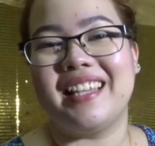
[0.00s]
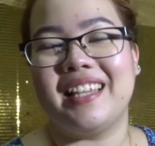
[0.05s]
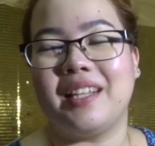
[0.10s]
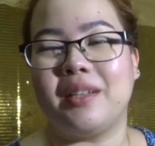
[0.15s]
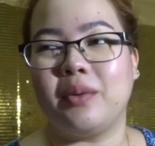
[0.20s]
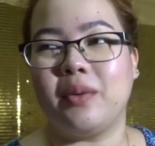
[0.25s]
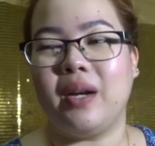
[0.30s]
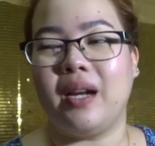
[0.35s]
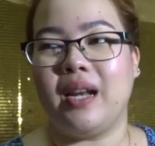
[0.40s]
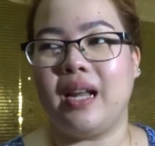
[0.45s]

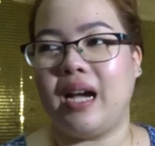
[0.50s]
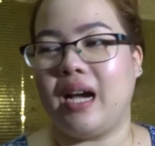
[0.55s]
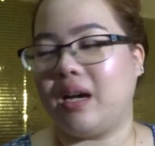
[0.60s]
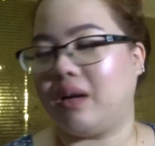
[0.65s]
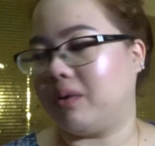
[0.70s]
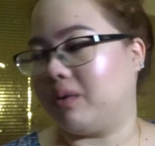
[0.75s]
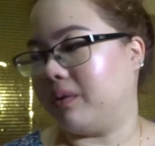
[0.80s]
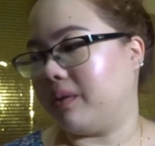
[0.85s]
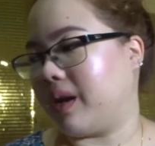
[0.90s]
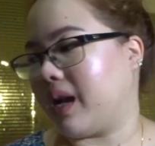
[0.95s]

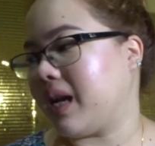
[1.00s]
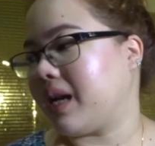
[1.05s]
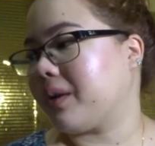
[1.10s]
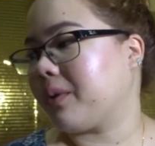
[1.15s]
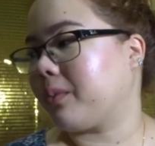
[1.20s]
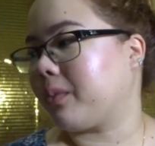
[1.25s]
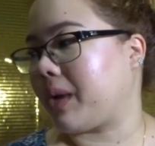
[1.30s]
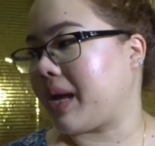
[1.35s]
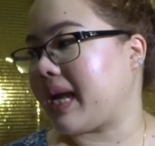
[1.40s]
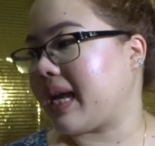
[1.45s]
Natulala ako.
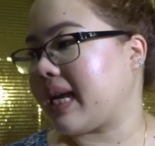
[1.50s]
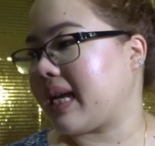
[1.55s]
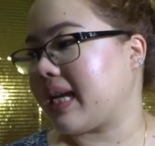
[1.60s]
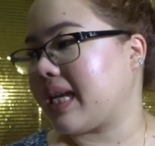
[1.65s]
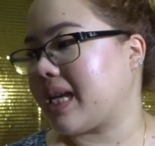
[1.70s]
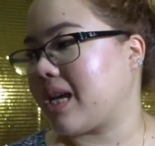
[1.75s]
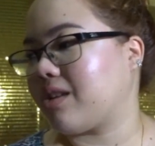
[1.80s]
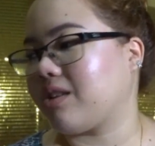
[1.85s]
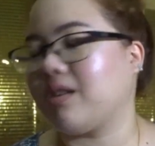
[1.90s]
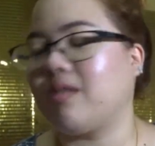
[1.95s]

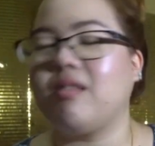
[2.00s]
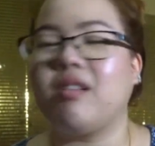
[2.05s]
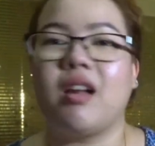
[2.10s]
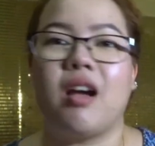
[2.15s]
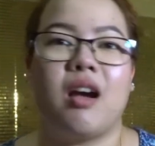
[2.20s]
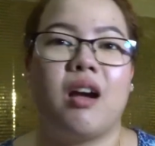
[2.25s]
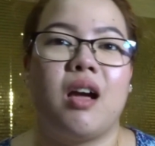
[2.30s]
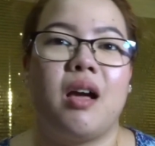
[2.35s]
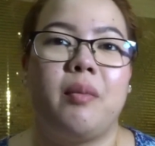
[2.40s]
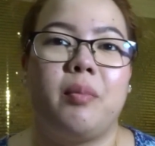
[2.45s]
Anyway, yun
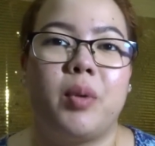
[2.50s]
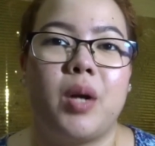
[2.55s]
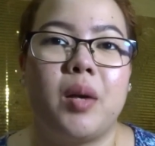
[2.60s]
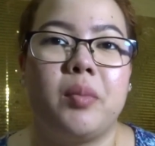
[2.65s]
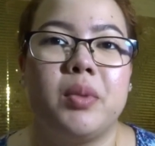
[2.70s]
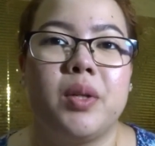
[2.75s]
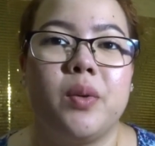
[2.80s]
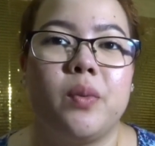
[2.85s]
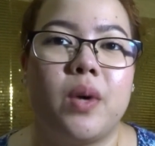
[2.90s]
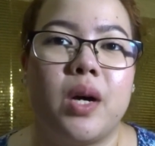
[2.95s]
lang. I'll
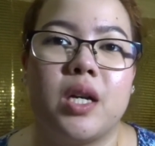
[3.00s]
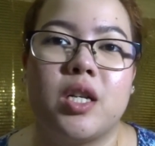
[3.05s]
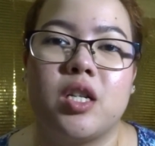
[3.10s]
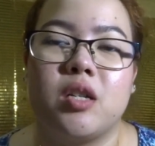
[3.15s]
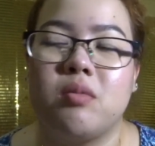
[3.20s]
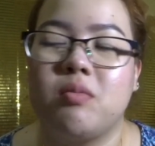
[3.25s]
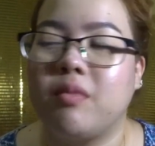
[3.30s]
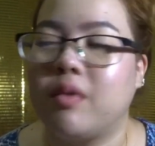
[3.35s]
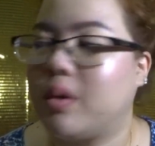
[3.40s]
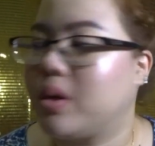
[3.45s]
probably
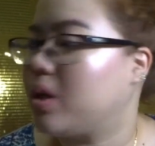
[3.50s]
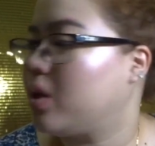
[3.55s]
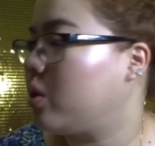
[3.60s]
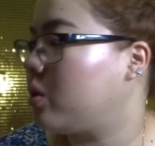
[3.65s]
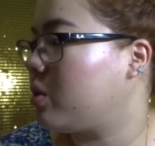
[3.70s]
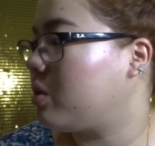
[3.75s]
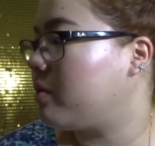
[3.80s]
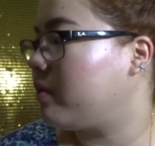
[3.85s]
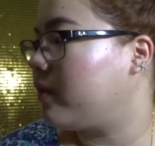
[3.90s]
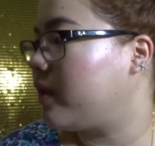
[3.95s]
watch some
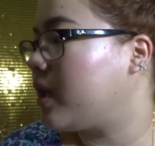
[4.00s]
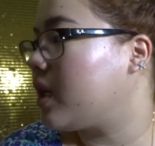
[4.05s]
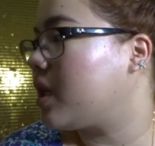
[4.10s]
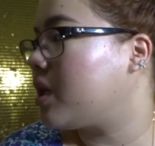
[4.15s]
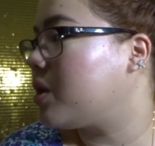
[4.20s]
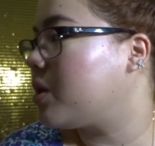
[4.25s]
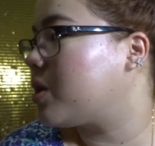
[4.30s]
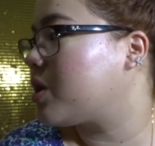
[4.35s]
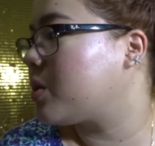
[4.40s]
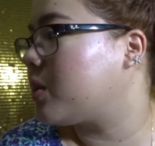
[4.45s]
YouTube
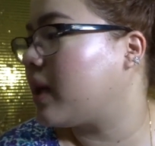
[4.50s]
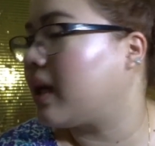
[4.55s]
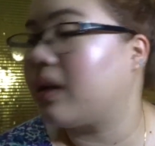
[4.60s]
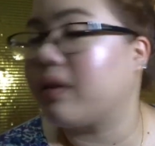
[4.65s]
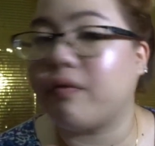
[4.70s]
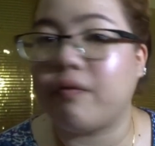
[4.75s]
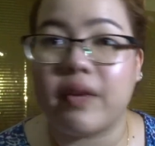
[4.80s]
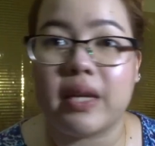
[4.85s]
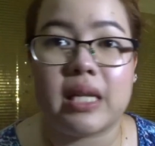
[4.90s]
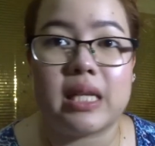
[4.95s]
videos
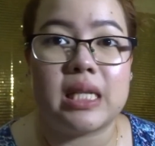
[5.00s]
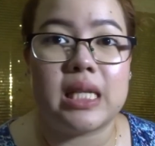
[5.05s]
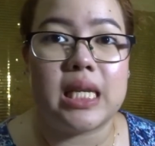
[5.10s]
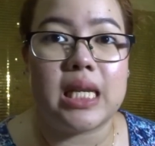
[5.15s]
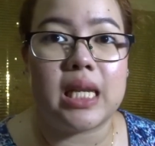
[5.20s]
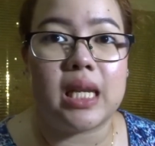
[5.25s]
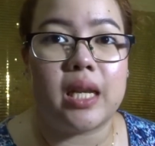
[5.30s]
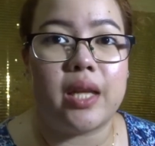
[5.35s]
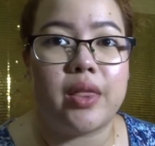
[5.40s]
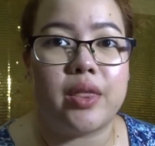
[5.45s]
while
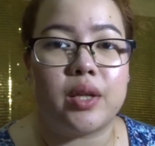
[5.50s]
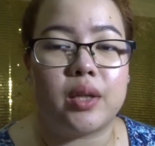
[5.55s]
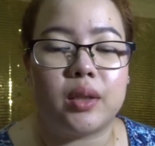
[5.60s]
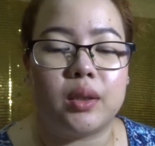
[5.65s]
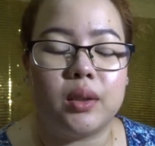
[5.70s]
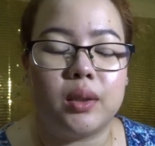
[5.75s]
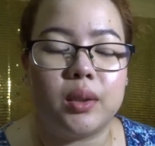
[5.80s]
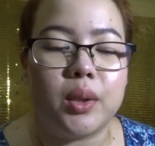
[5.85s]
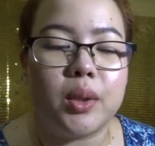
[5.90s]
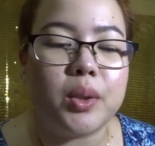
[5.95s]
fixing the
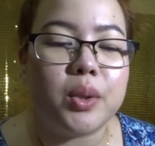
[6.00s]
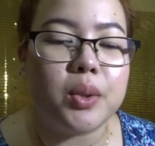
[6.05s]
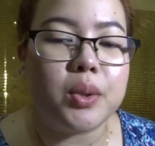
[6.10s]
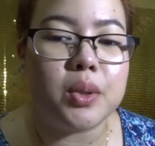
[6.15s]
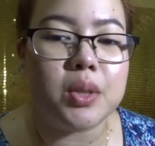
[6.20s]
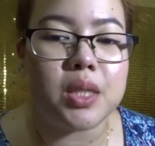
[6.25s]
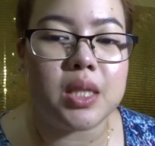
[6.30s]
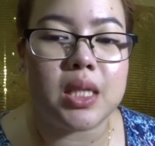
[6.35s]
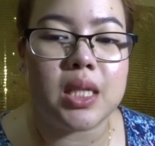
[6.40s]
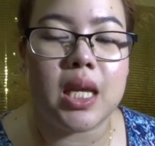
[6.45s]

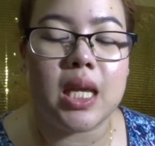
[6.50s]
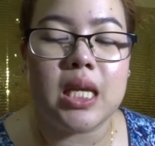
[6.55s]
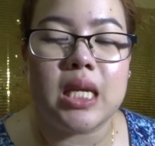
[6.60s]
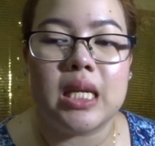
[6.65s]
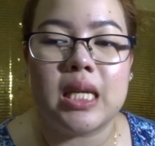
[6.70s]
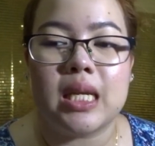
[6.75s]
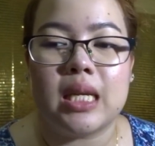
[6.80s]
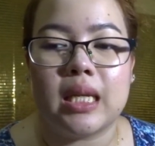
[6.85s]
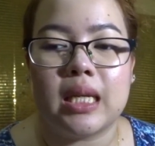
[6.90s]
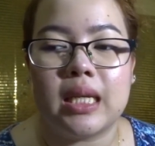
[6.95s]
clothes.
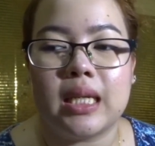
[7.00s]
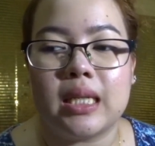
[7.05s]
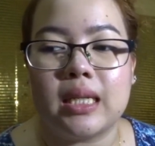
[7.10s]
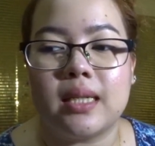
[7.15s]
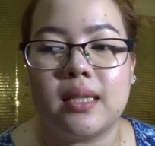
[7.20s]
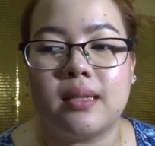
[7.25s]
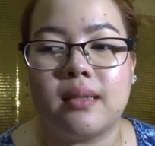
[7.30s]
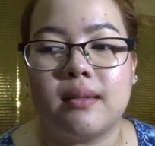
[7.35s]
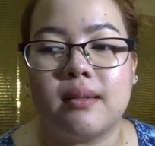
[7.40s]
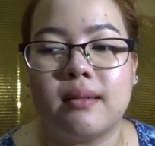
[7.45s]

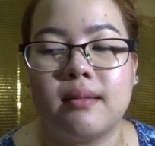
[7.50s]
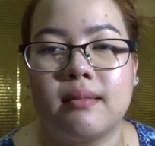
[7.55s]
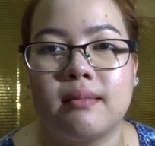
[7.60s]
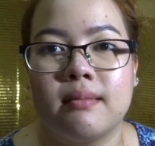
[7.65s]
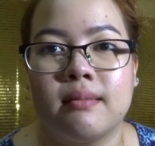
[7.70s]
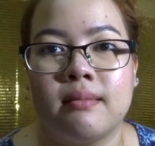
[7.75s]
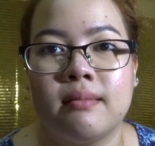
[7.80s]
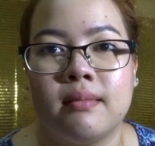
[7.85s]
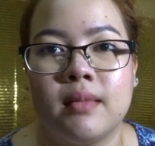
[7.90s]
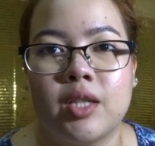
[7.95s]

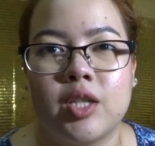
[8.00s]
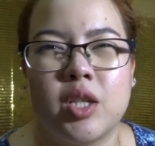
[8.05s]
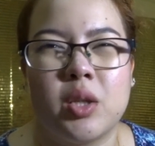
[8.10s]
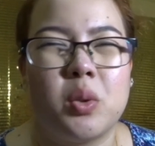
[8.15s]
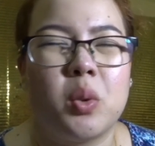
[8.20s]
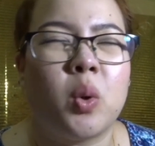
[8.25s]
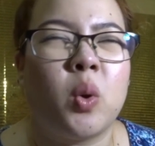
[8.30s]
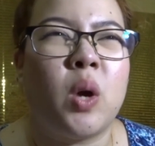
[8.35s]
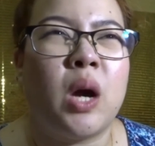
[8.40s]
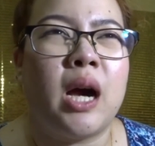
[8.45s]
And
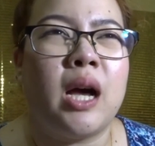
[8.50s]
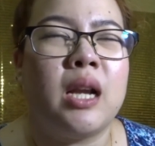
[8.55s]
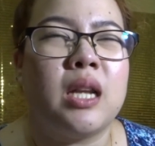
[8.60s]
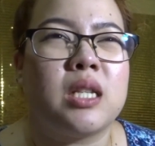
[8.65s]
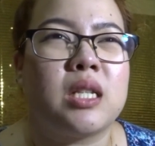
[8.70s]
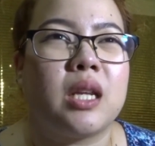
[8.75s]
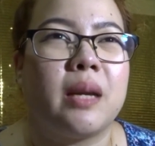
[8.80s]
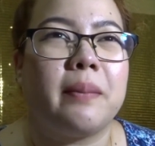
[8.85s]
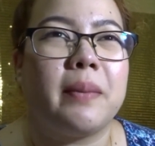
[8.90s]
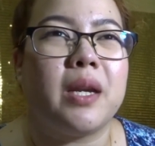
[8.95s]
siguro
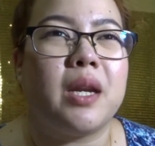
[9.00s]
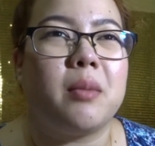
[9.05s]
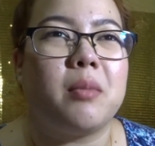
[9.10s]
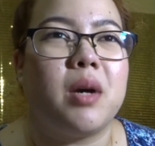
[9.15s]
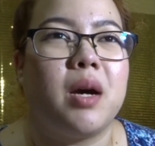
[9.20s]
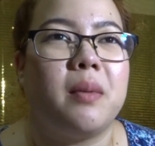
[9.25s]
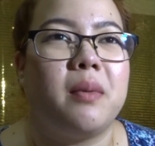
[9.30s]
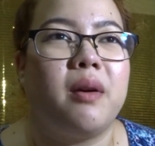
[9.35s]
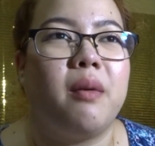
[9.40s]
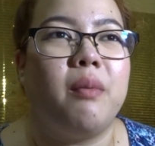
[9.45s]
aalis kami ni
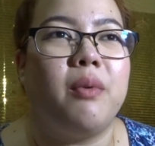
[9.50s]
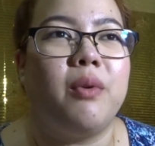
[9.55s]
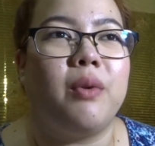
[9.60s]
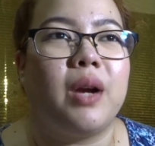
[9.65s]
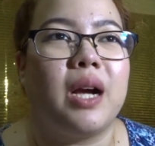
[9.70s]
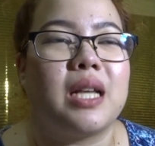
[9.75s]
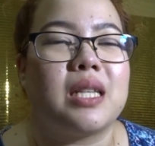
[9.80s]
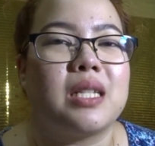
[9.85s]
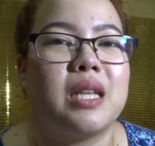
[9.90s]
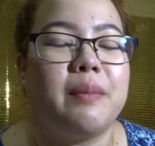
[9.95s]
Mama
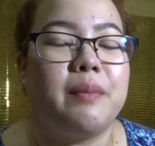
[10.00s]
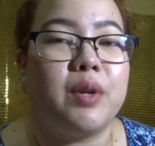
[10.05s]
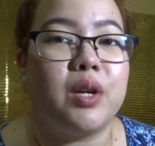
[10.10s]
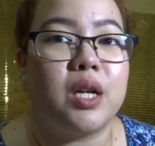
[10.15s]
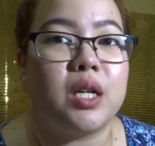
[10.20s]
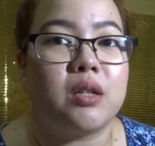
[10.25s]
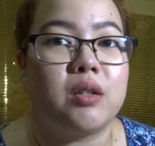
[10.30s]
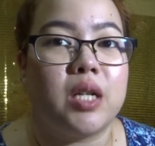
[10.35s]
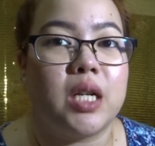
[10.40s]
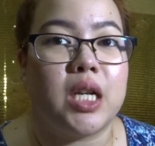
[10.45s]
bukas. I'm
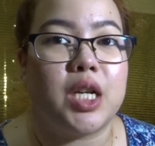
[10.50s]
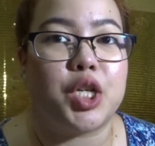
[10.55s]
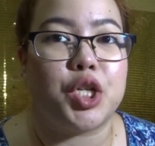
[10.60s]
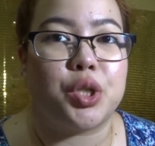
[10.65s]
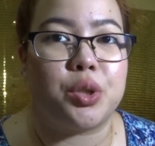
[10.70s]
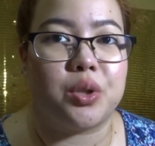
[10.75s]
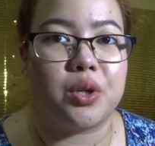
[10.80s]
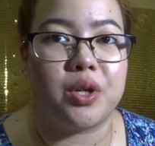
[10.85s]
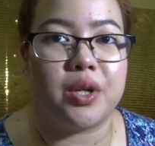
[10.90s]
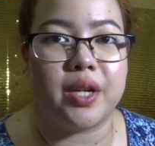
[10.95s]
not really
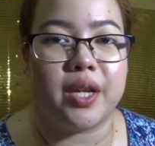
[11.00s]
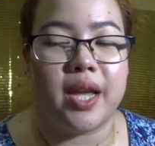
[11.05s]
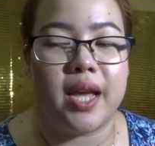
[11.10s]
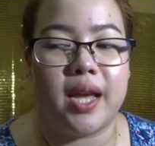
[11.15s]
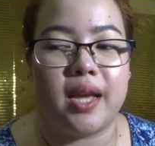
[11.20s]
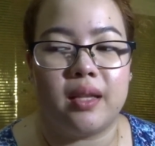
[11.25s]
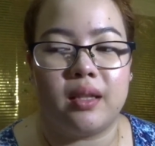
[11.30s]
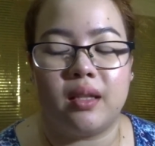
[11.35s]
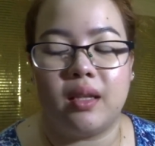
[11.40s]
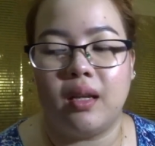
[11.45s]
sure
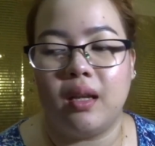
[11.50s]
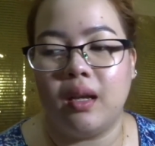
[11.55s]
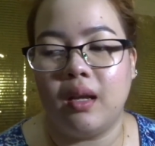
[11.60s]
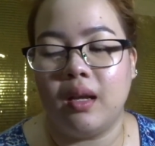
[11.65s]
yet.